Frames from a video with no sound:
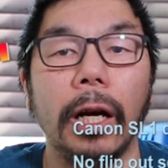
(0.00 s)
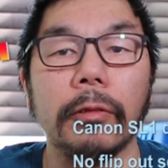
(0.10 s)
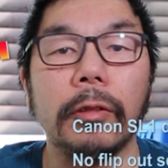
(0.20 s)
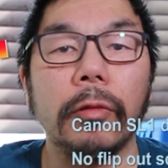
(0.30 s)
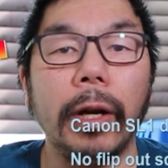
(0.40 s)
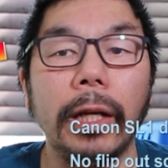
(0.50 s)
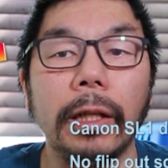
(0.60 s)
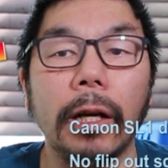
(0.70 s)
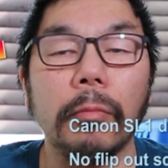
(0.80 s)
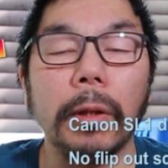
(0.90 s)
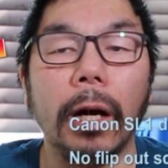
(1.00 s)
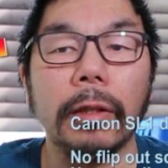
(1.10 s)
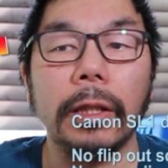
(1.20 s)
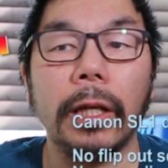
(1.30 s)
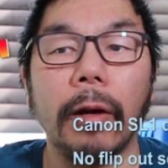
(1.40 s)
of creating a
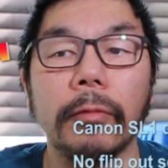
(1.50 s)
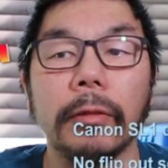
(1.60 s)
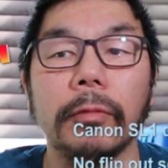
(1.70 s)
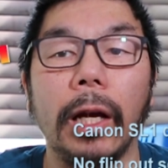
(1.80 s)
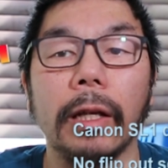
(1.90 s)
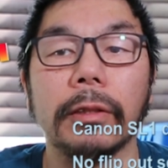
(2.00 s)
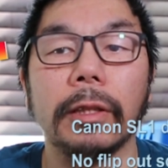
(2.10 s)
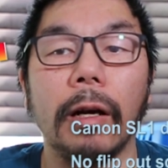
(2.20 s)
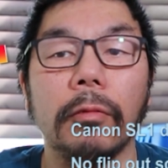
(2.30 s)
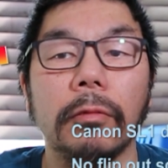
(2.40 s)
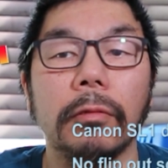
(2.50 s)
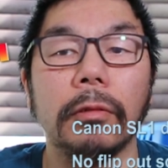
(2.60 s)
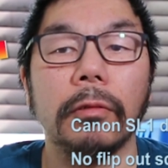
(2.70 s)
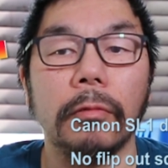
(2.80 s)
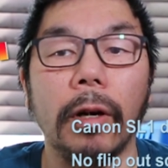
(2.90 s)
blogging camera with the
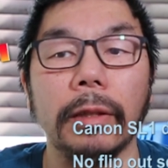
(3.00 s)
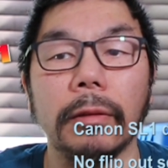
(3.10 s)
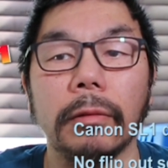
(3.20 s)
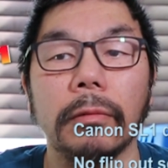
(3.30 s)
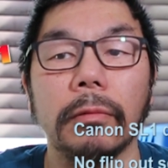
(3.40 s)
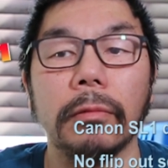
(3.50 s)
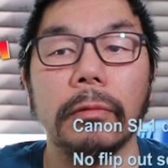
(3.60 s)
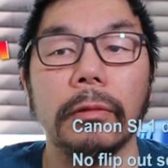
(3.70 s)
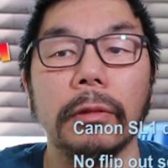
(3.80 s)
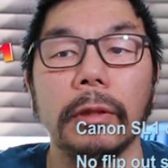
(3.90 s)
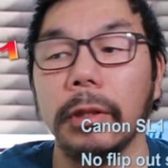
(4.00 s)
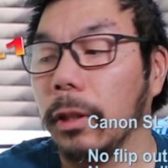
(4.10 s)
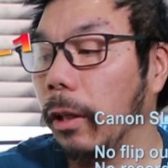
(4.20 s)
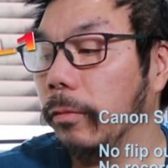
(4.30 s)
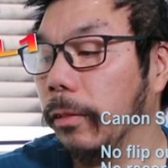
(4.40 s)
SL1.
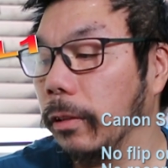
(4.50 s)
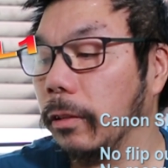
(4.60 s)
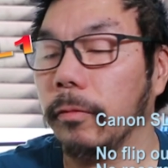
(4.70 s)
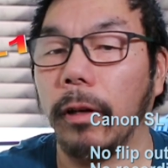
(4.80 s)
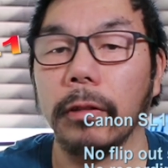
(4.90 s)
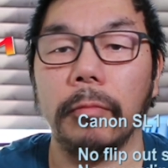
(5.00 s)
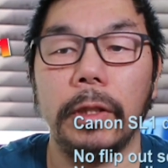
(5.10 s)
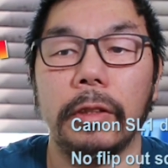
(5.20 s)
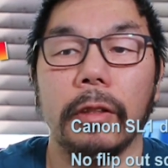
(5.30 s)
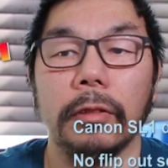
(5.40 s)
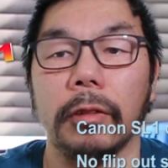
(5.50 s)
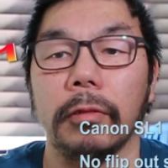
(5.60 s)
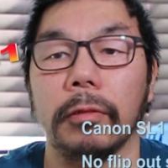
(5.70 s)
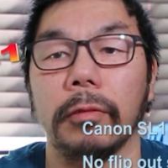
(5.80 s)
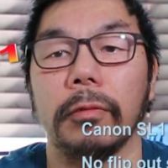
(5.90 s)
Okay, first of all, let me show you.
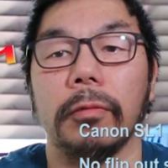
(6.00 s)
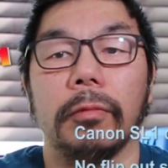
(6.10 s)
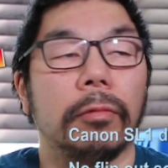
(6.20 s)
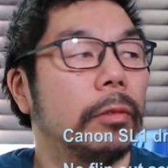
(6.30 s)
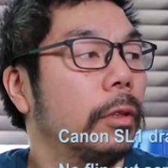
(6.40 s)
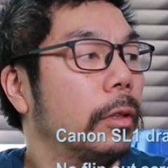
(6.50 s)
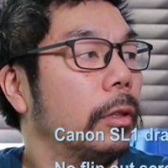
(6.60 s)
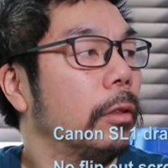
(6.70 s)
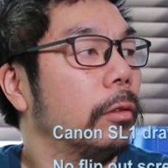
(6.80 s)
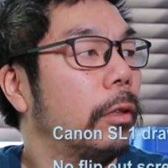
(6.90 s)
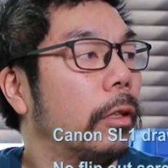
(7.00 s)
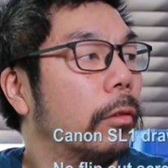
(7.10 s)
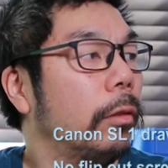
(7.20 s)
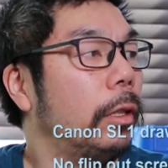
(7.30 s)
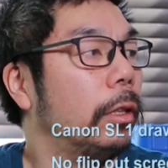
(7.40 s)

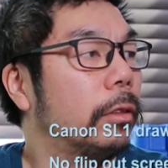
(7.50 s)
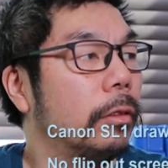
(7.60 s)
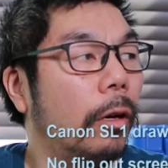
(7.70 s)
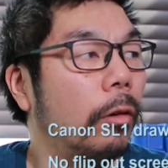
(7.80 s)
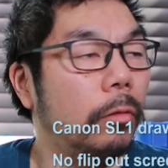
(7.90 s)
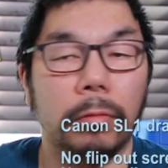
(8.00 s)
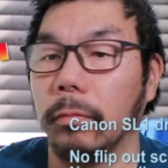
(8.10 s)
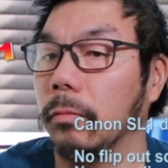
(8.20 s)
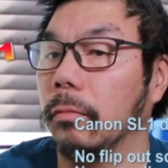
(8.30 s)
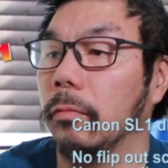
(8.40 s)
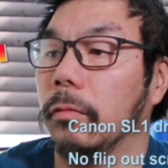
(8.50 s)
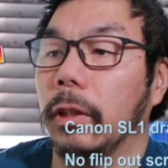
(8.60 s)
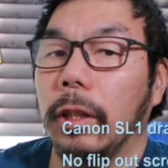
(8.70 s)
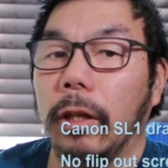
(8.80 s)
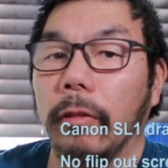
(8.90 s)
There is no
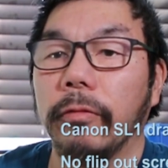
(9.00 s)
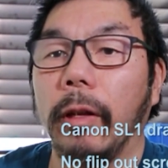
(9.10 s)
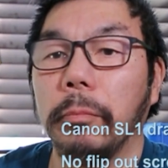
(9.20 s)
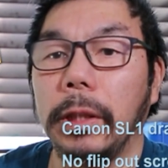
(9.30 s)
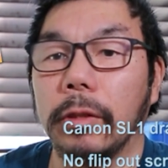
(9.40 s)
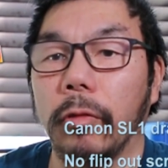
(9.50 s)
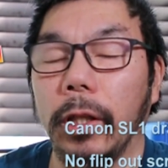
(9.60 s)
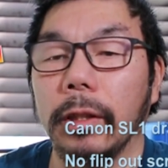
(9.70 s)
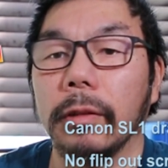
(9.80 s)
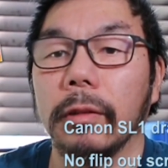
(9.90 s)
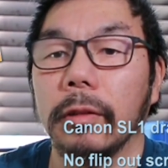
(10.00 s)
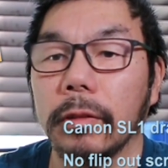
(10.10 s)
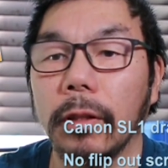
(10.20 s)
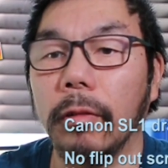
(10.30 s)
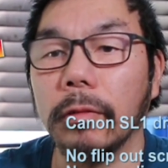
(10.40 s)
flippy screen.
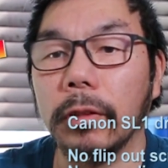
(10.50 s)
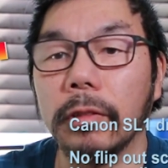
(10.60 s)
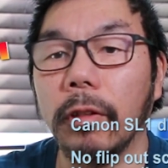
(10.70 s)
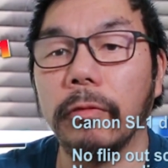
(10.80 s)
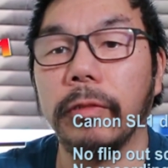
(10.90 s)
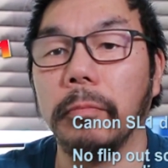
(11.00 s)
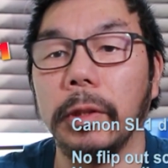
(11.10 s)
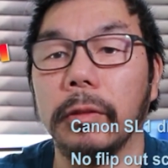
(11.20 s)
So there's no flippy